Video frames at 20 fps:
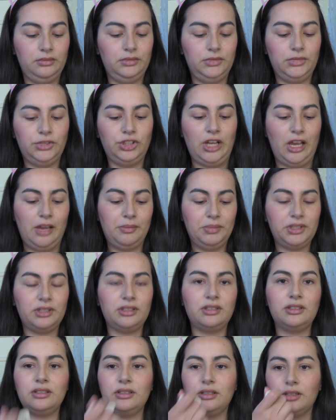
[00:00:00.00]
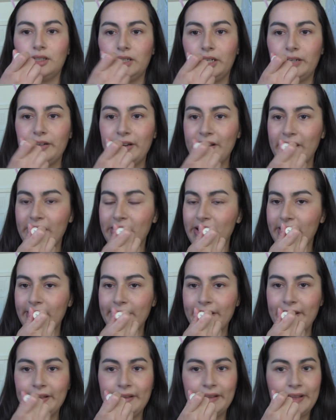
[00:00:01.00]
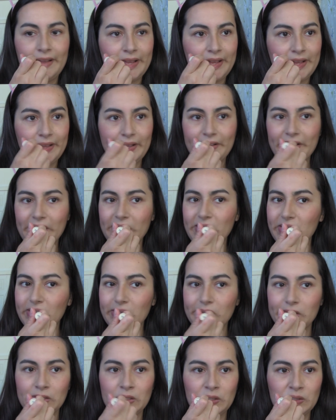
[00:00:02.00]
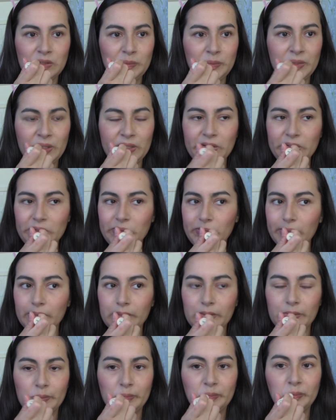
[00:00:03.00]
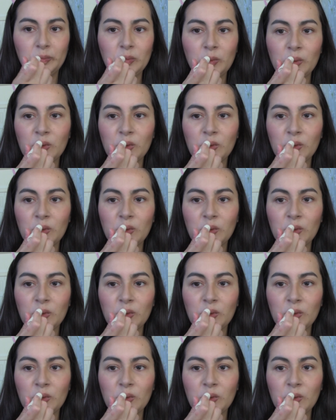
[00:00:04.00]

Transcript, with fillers: chapstick or a little bit of, um,